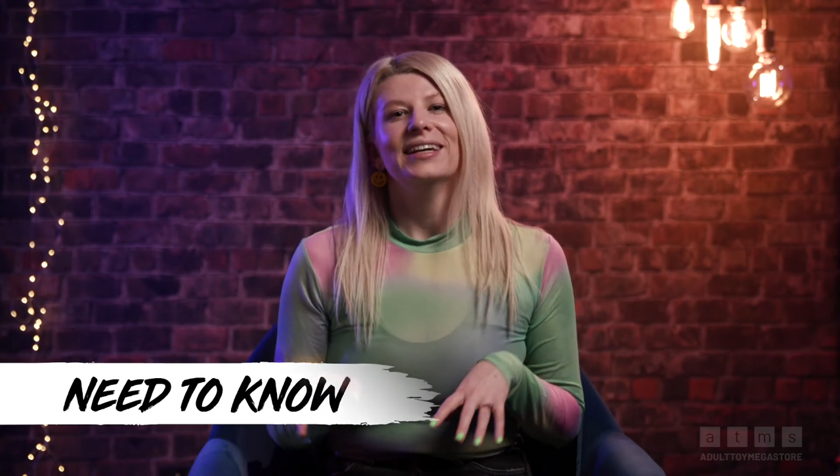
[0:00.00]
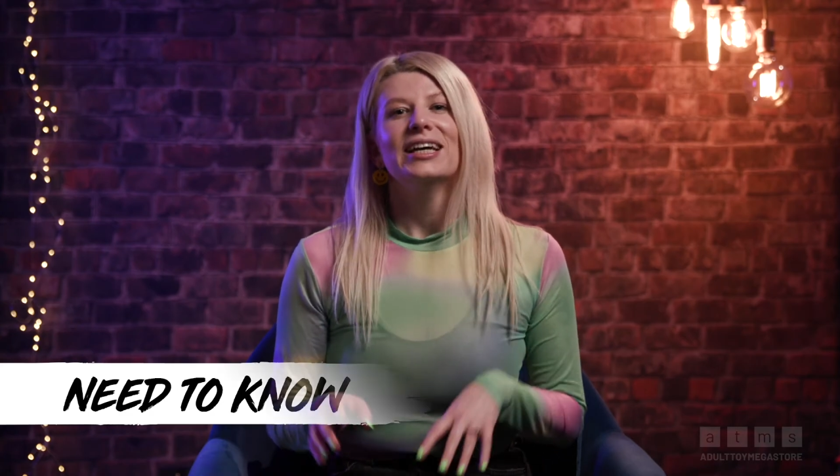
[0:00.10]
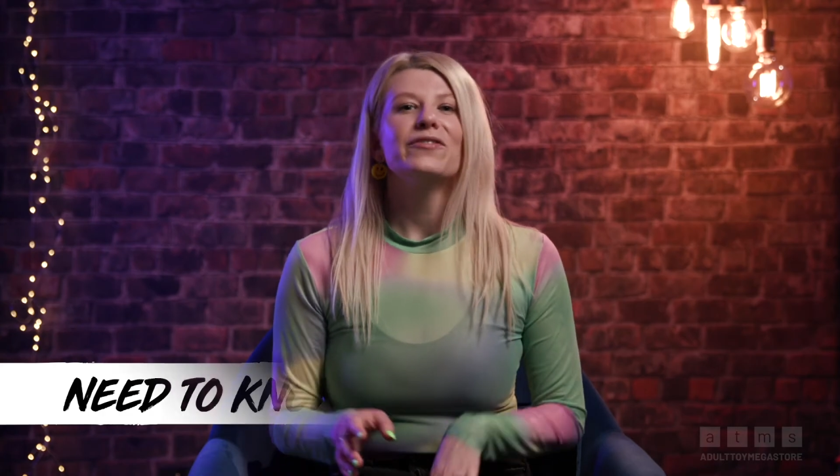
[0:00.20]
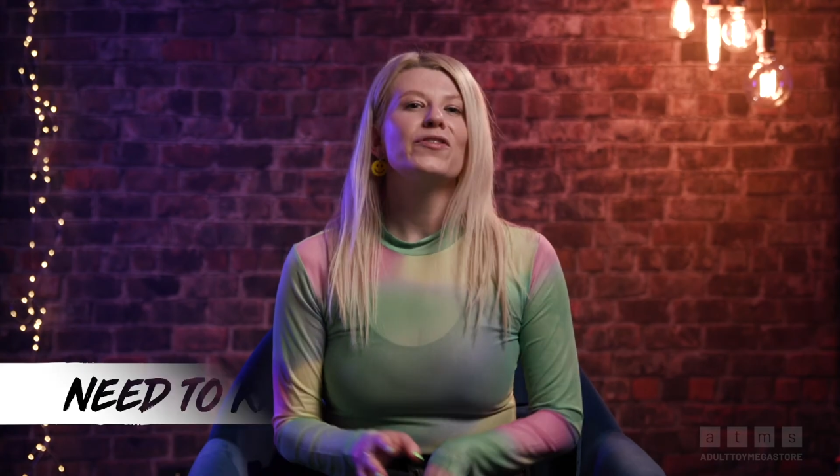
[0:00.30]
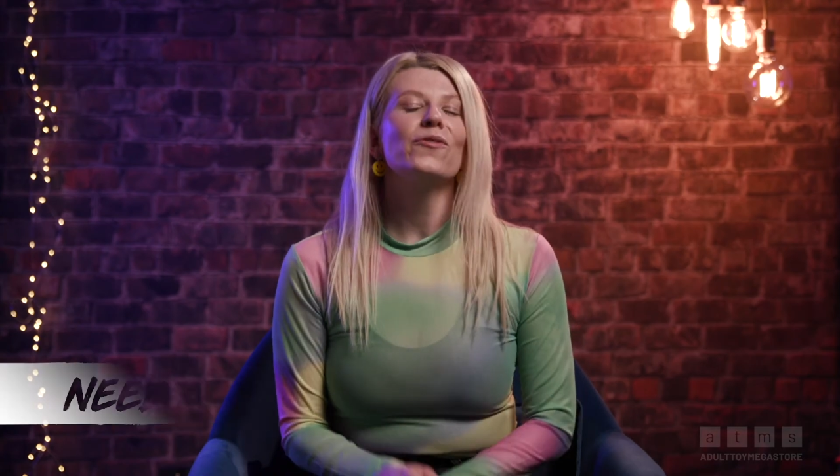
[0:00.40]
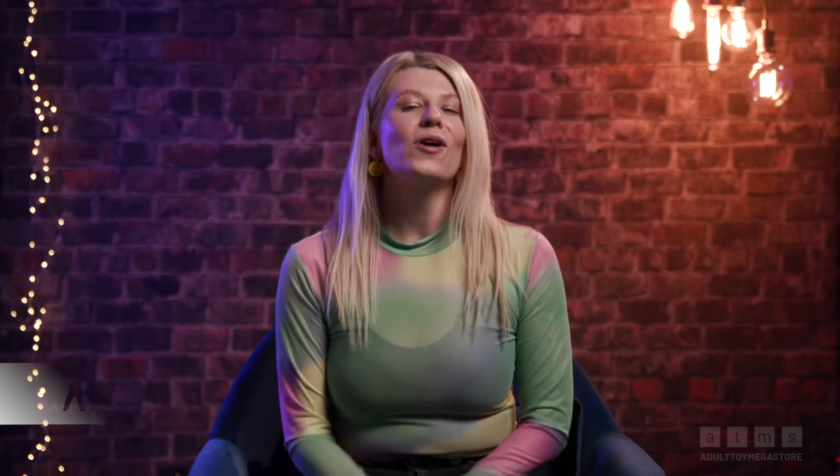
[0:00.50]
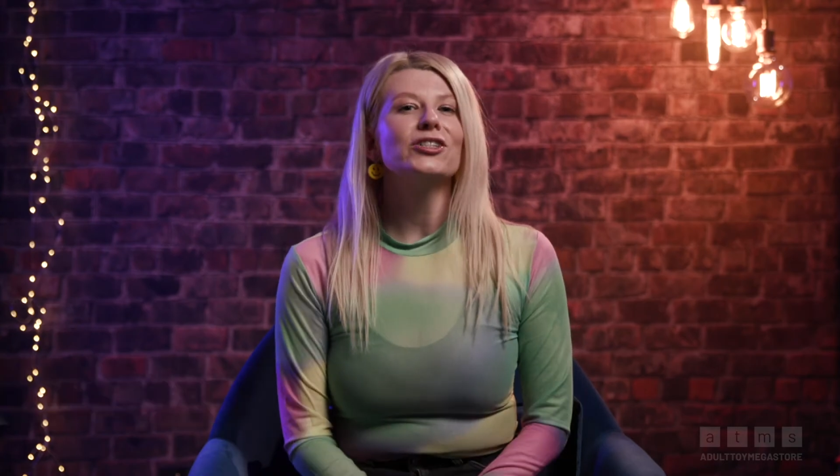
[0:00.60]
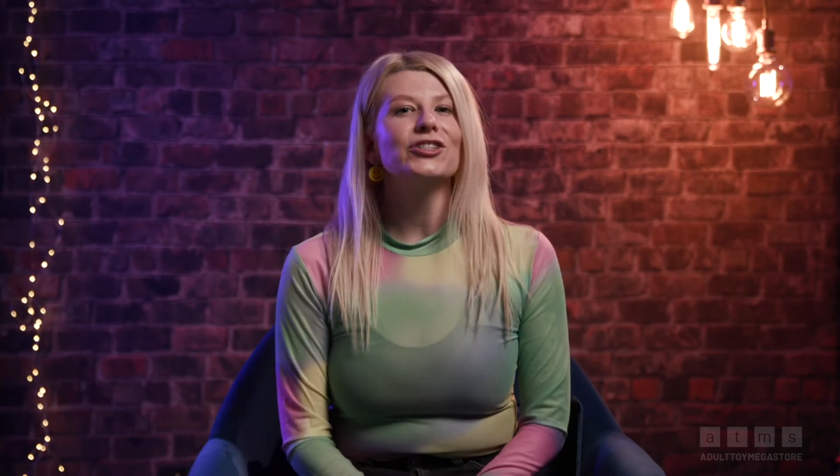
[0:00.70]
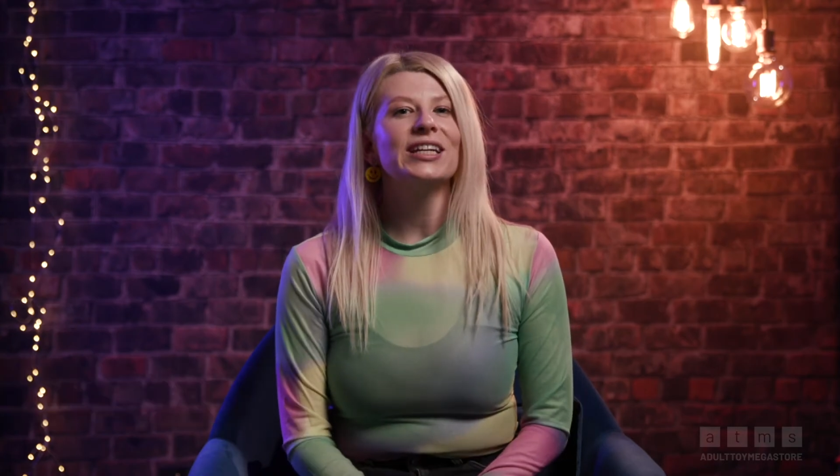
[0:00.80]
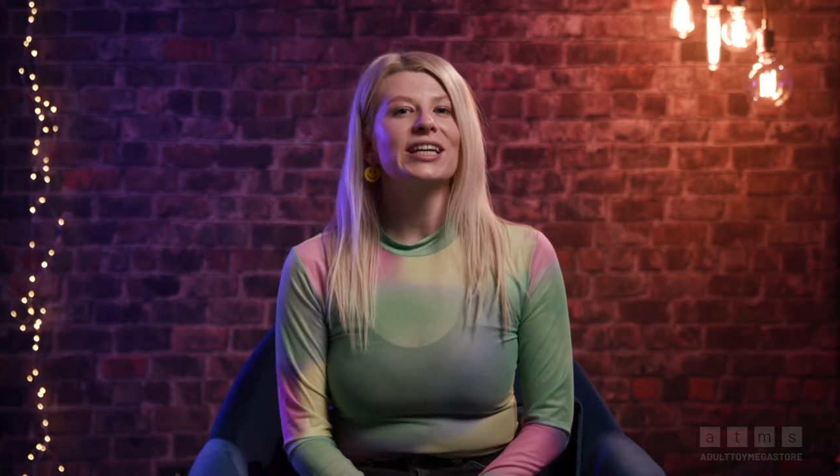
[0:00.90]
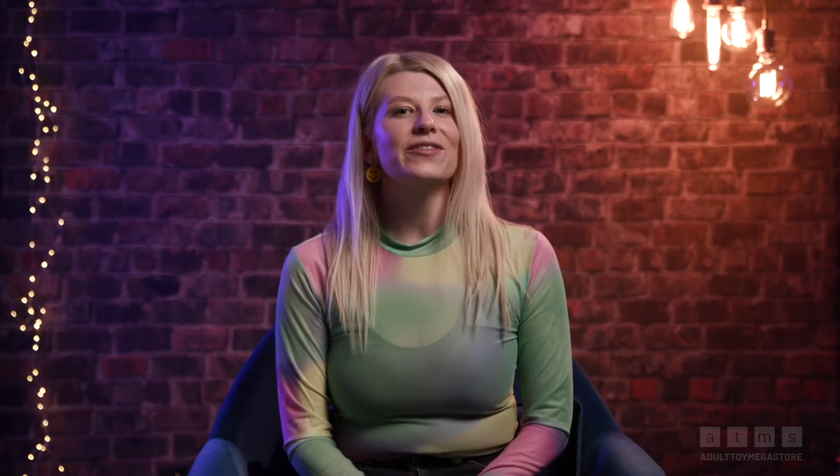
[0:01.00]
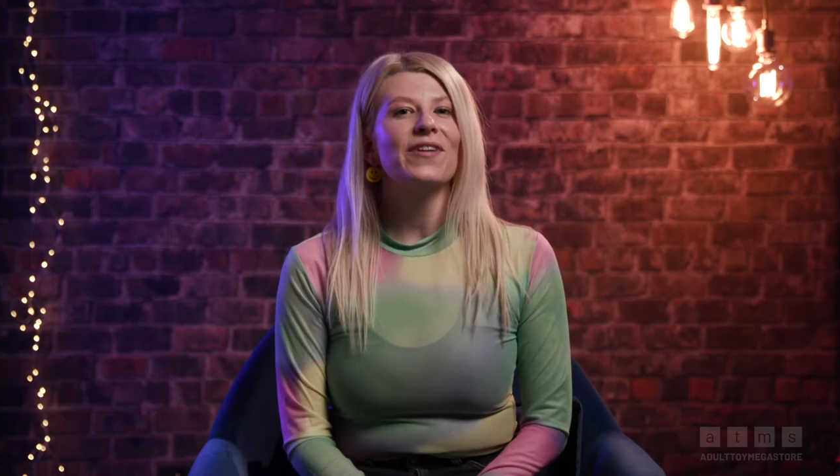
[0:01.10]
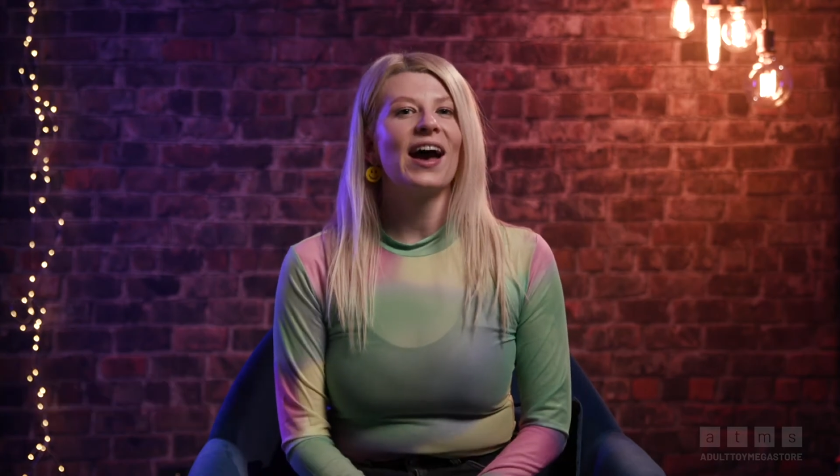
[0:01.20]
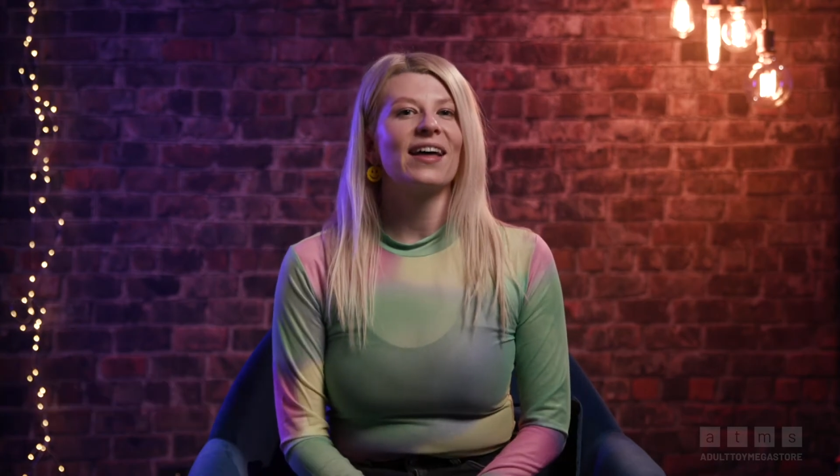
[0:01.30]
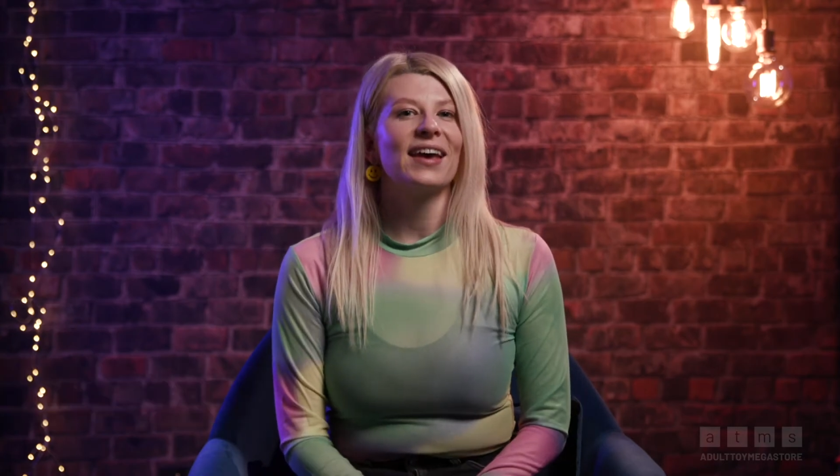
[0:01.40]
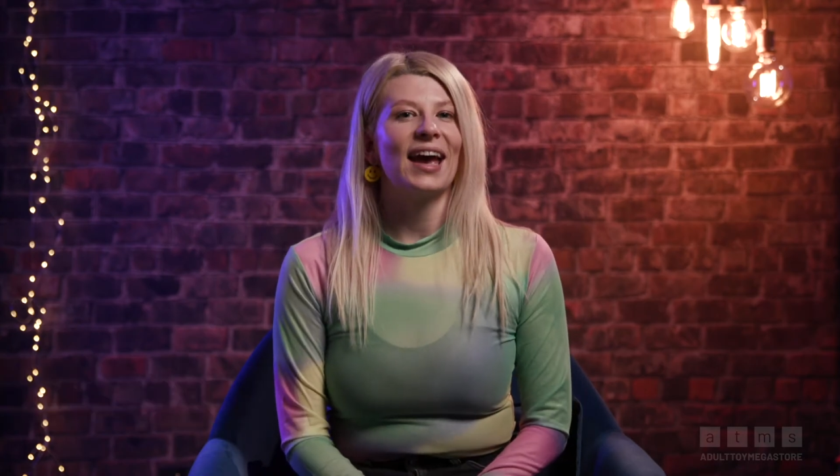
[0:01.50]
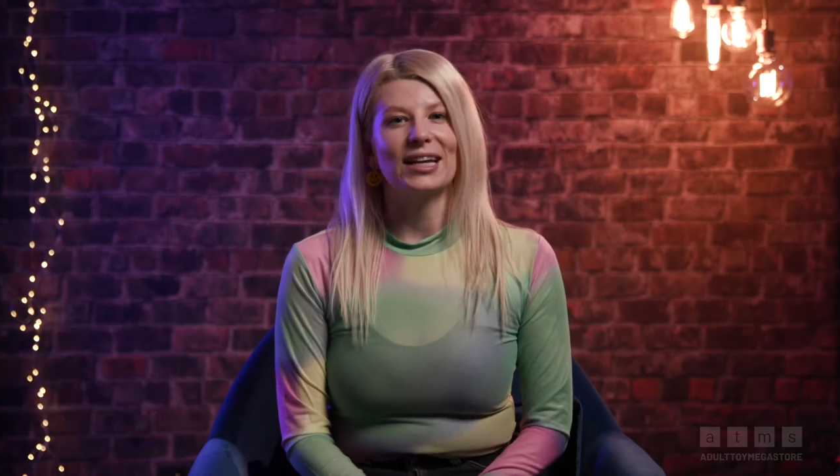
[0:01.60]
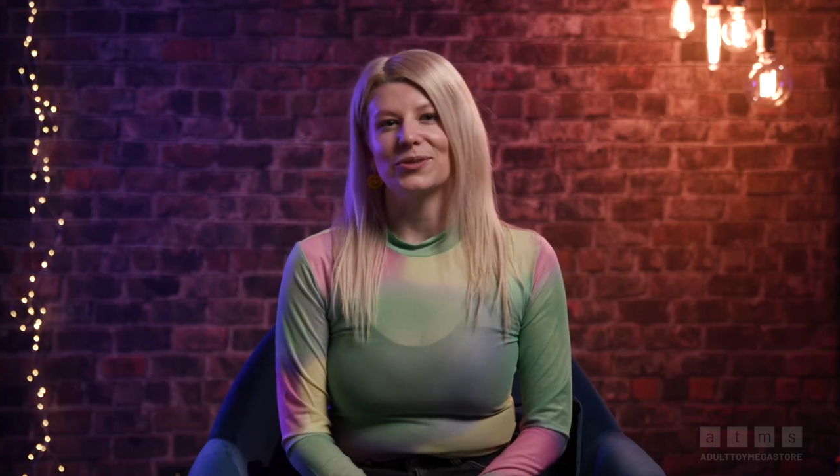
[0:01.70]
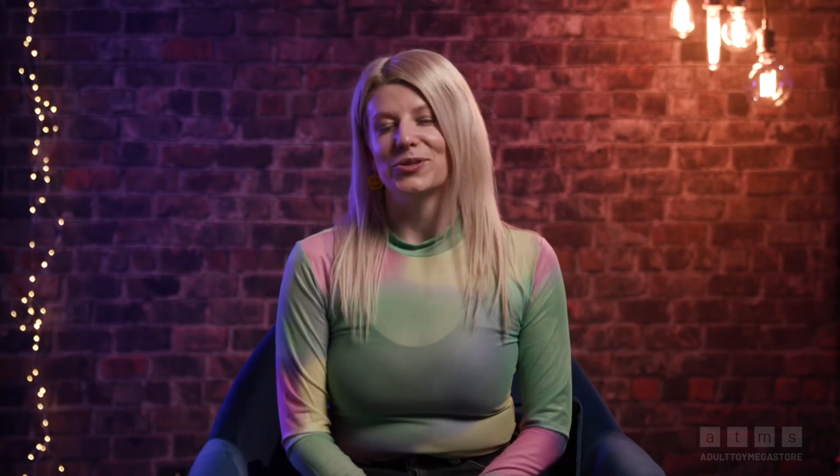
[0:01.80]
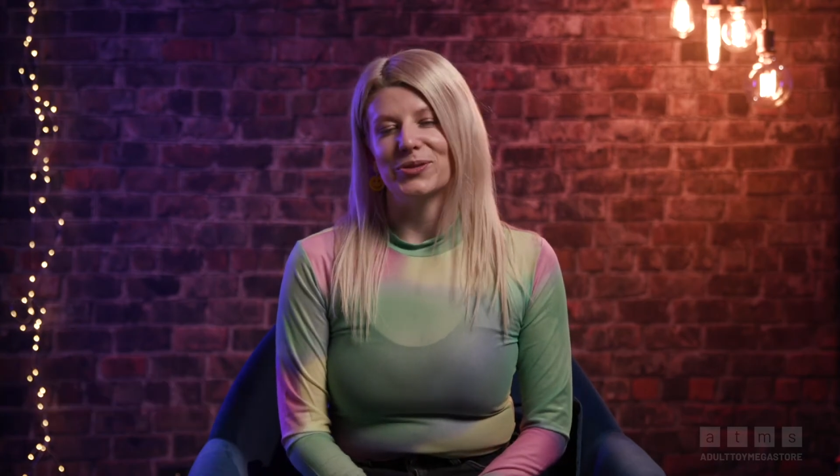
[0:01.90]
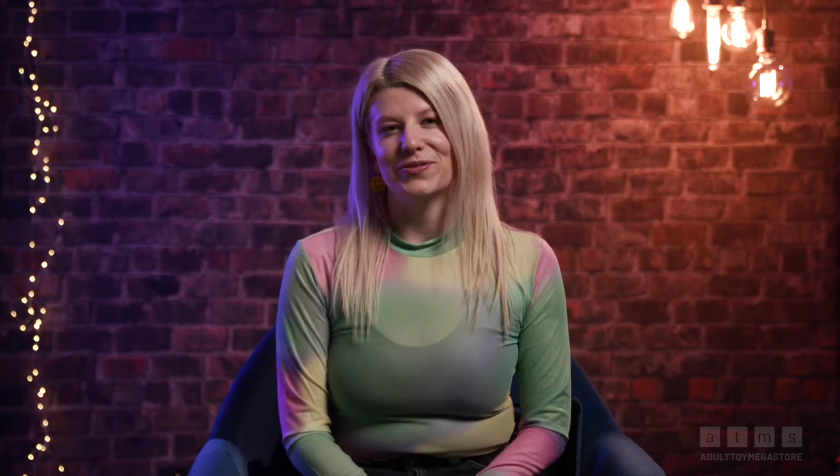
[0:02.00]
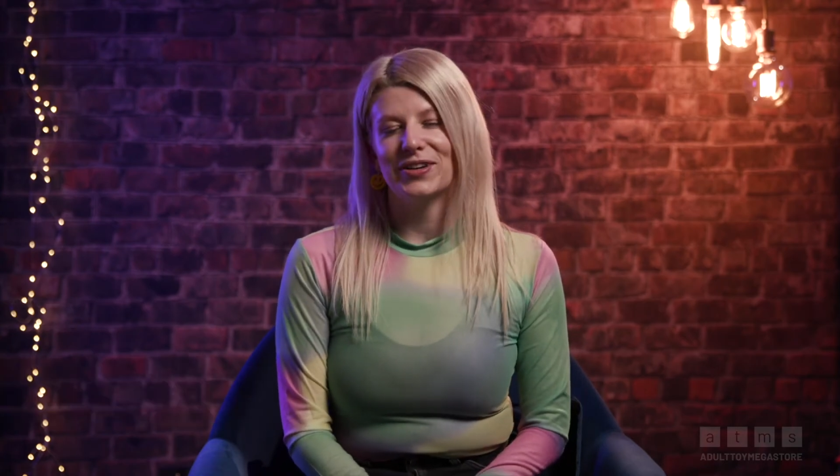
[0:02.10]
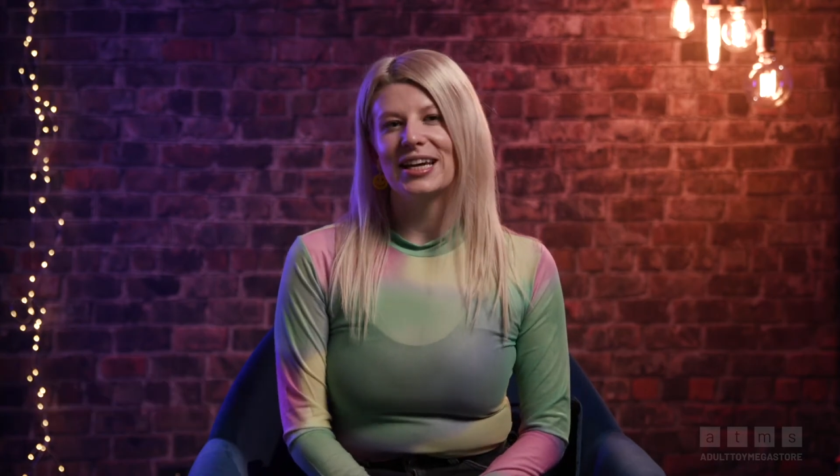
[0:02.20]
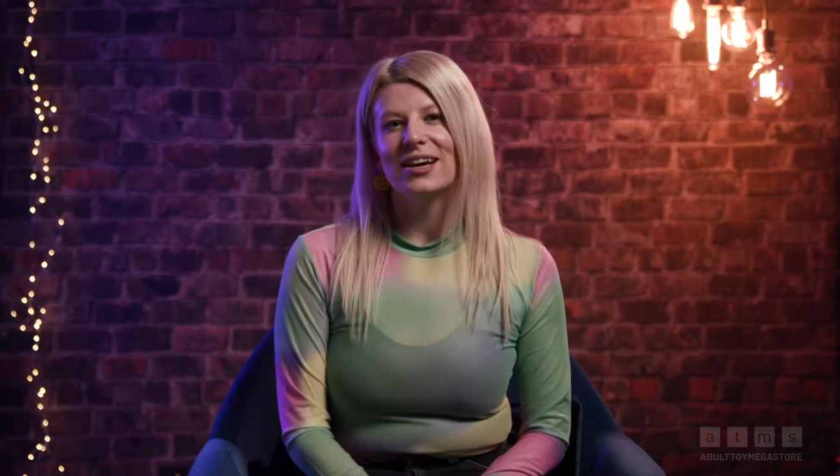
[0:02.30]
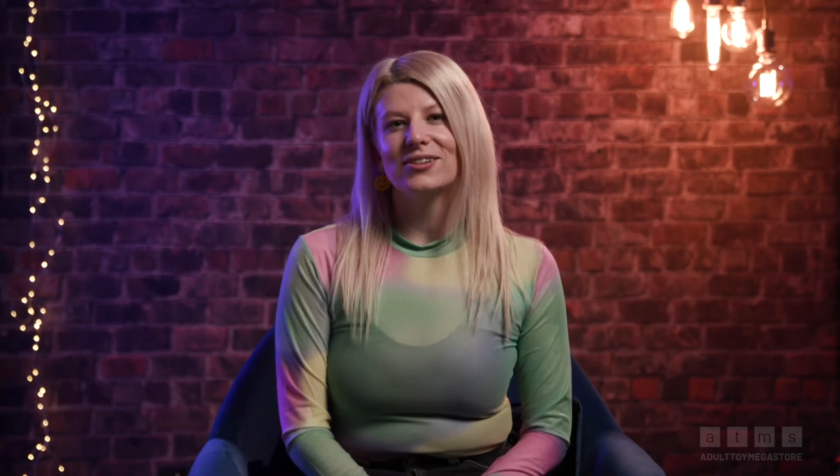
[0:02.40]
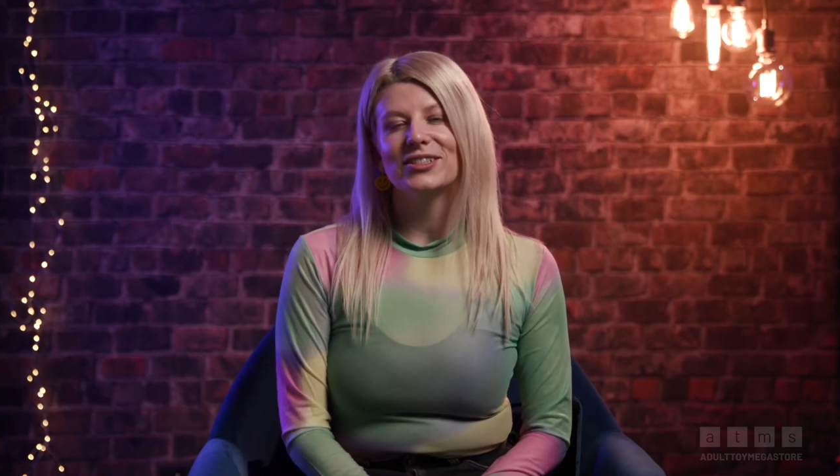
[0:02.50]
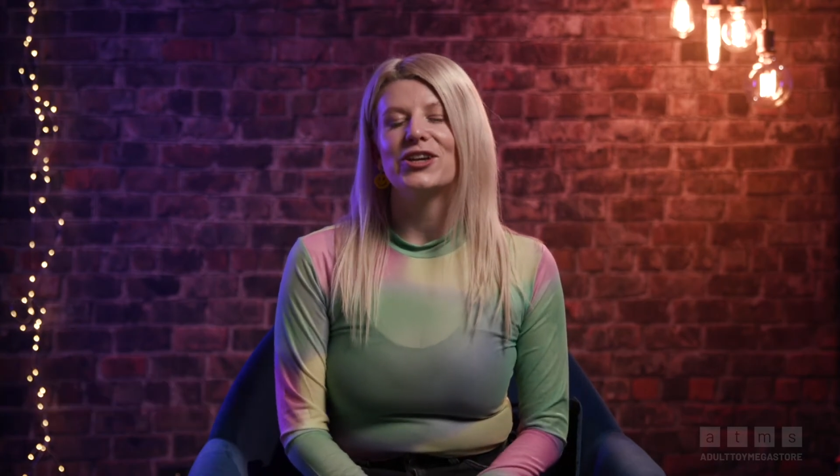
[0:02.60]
If you've watched any of our other anal toy videos,